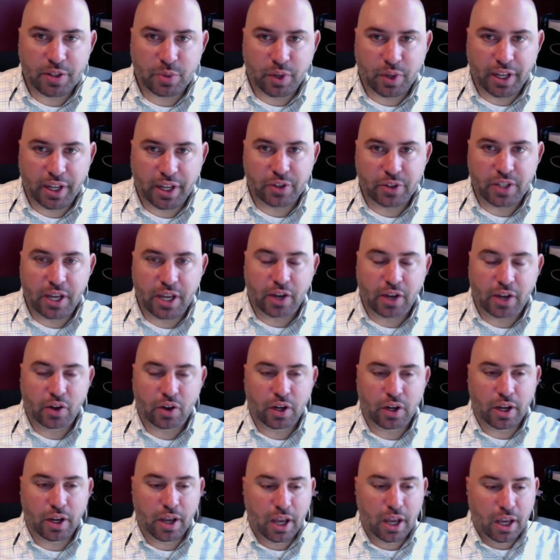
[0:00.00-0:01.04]
I want to get your take on
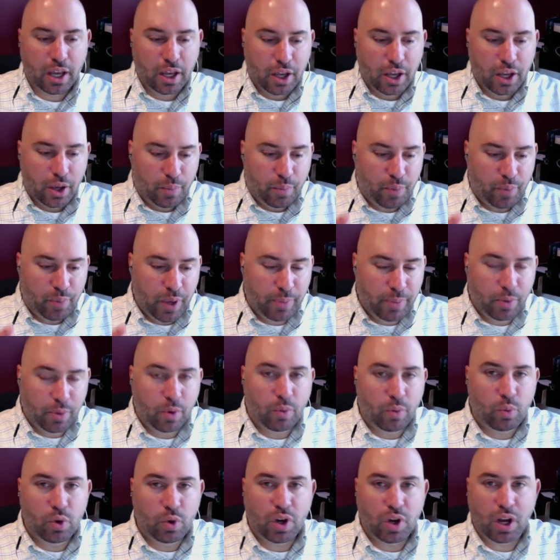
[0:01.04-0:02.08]
it.
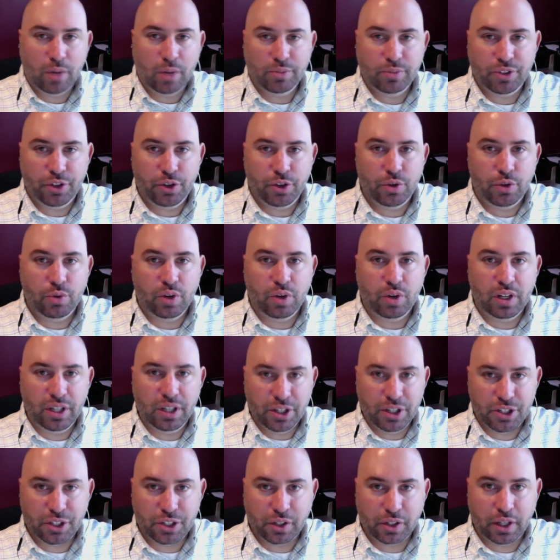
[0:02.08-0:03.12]
People will come to you
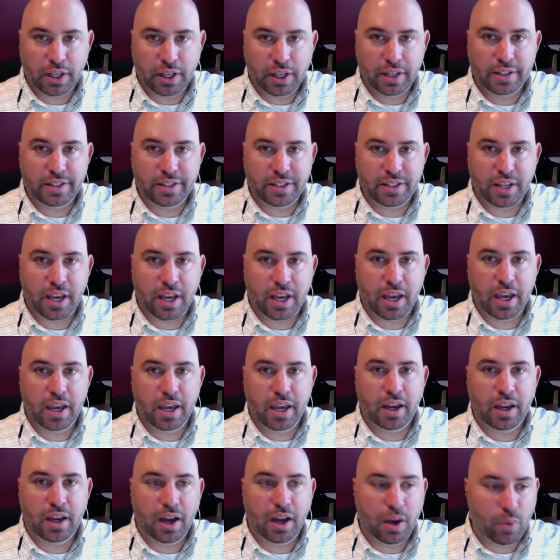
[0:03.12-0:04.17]
initially and
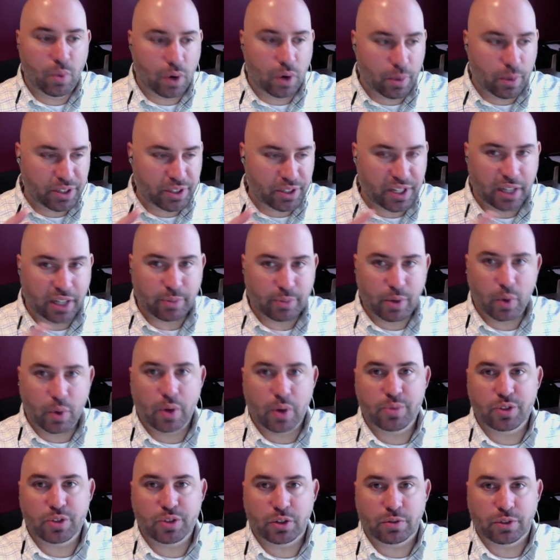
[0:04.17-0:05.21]
say, I want to protect my
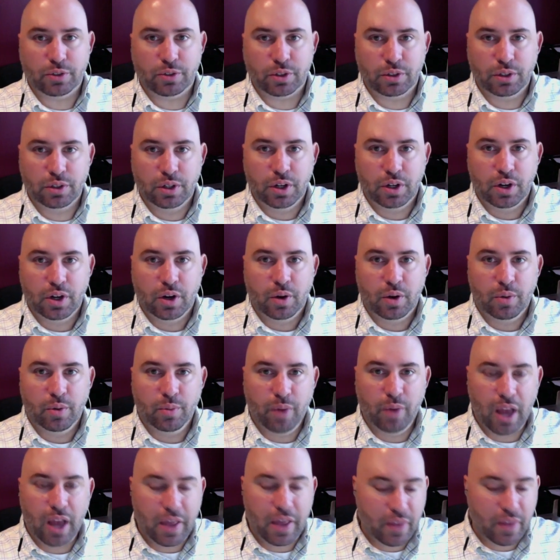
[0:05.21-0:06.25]
web server.
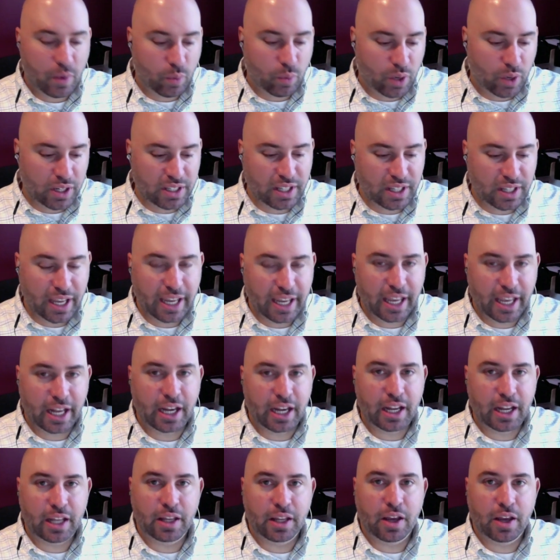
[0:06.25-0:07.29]
And then once they get
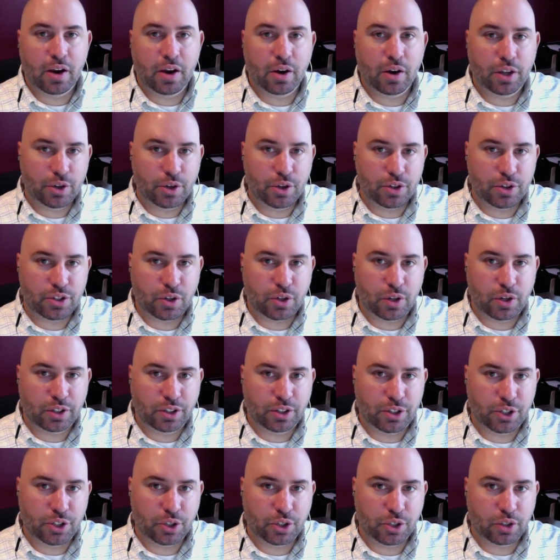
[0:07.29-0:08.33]
it in there, you're starting
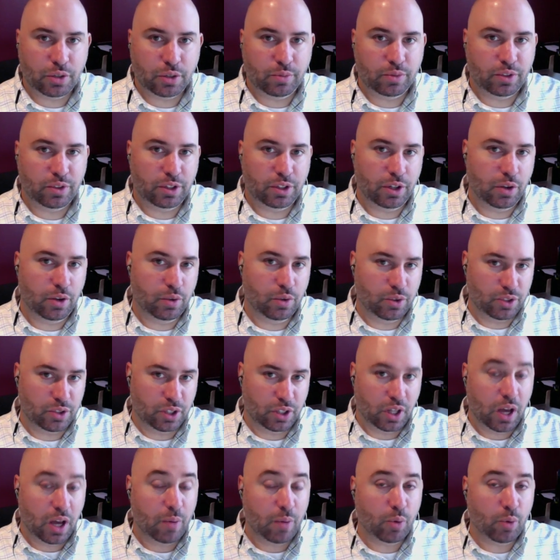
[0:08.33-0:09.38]
to show them, you know, there's a
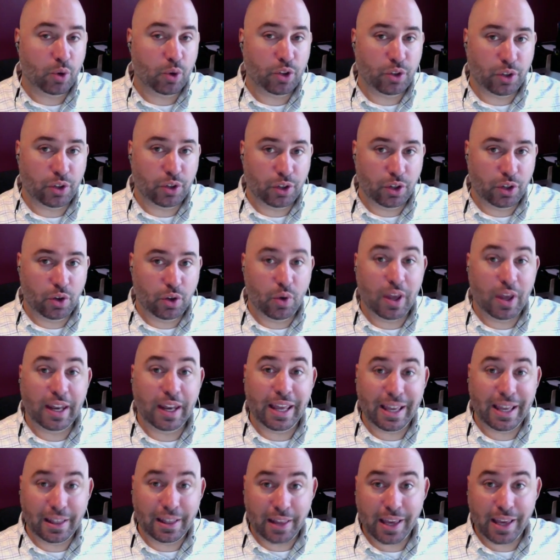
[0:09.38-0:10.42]
lot more you can do. And
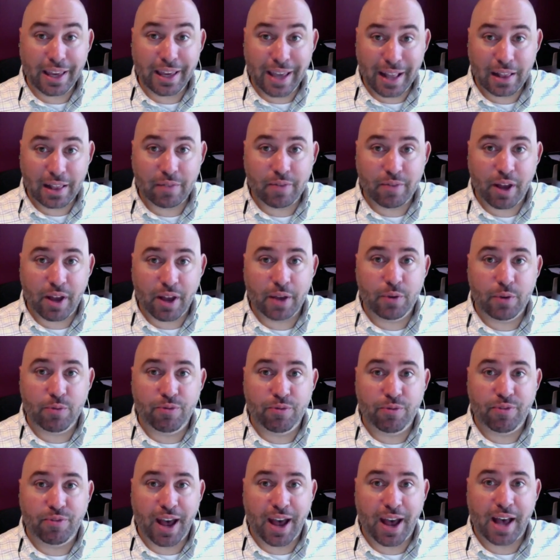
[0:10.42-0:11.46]
they, they get the value
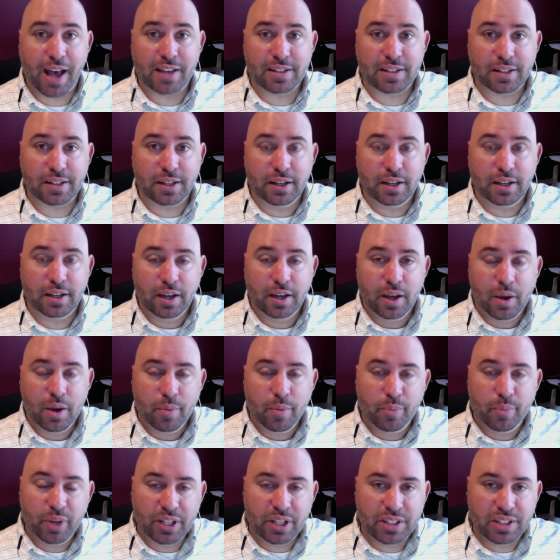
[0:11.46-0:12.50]
fast.
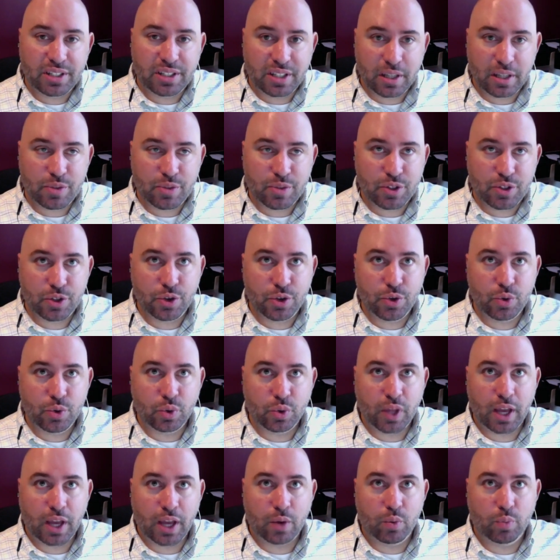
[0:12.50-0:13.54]
But it seems to,
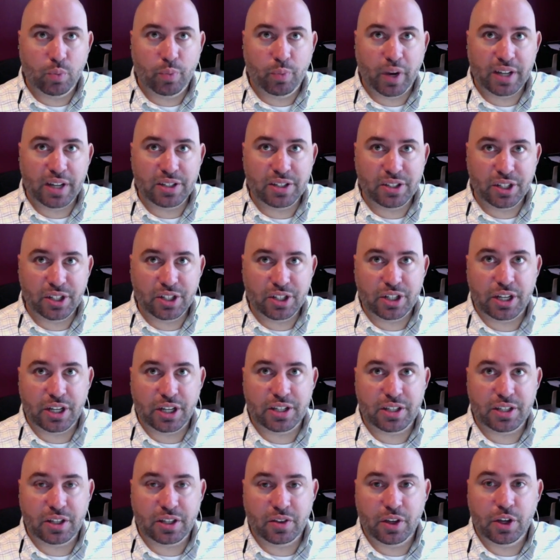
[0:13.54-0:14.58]
like, by
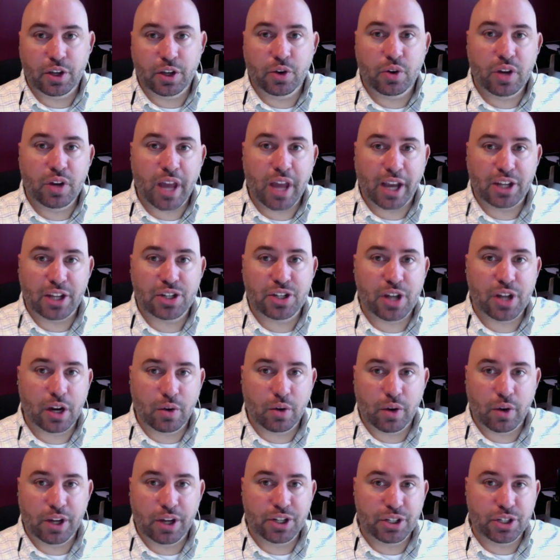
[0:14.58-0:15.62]
suggesting that you're next
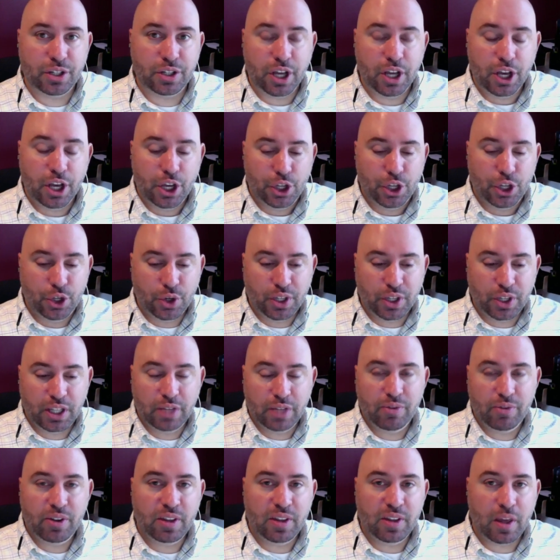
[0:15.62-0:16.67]
generation, you're
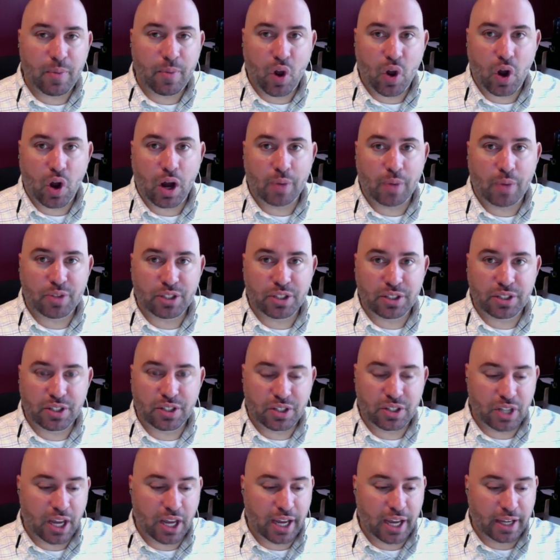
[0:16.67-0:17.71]
giving them that option to
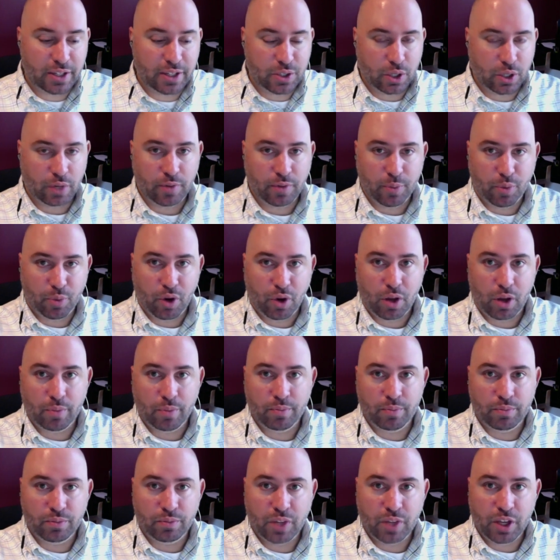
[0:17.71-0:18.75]
say, I can solve the
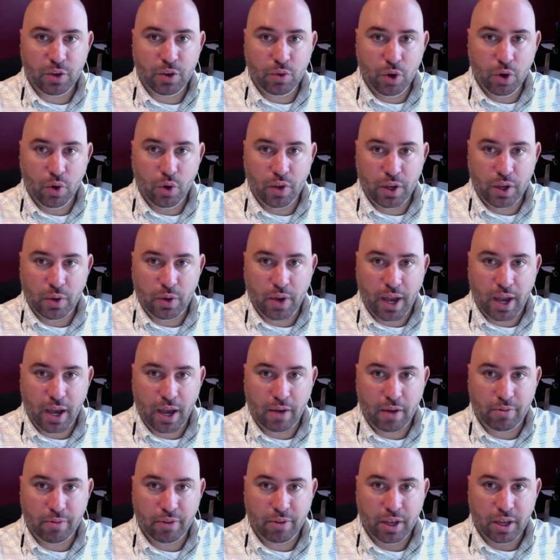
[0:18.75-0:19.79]
problem that you know that you
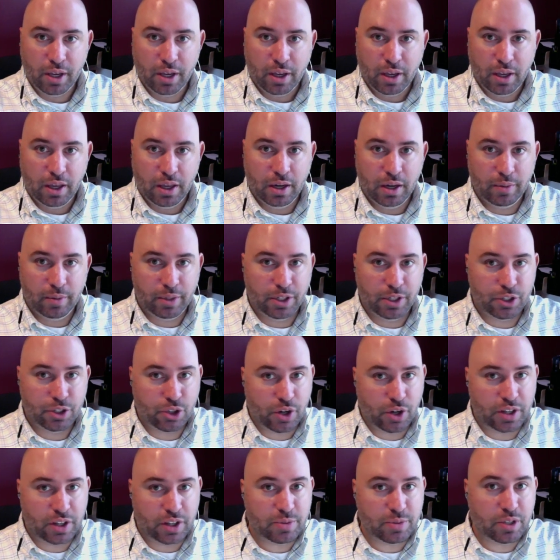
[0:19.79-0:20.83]
have, and I'm going to show
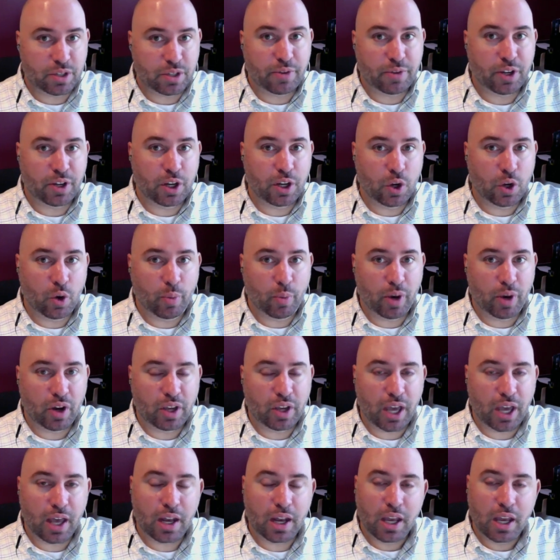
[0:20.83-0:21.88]
you some stuff you didn't know about
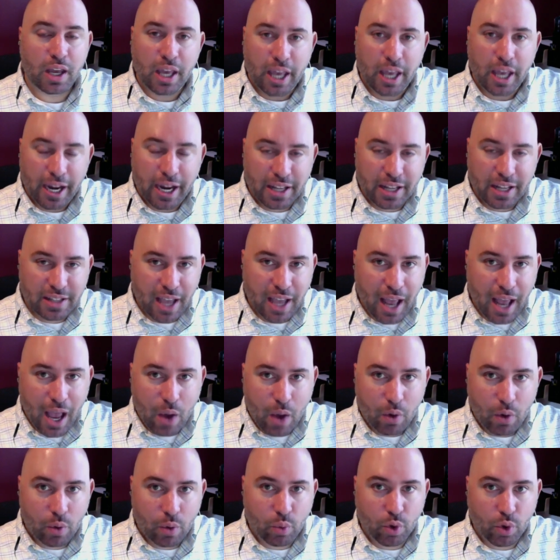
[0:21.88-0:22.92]
yet. And is that
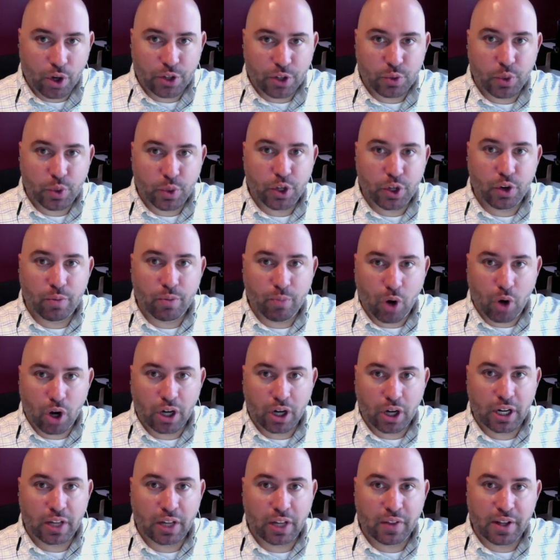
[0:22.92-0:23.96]
how it works when you're
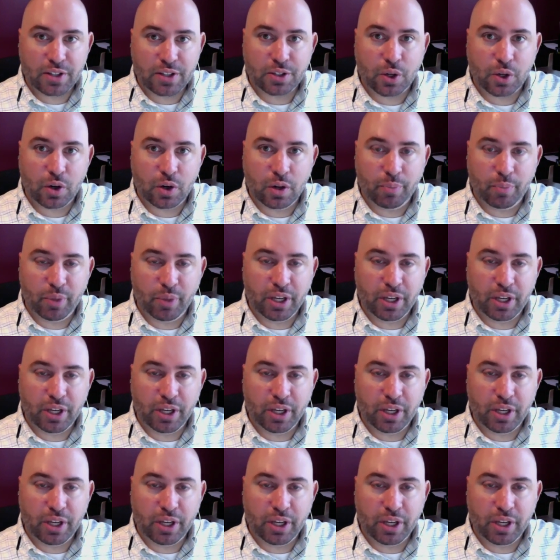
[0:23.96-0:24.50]
marketing that startup?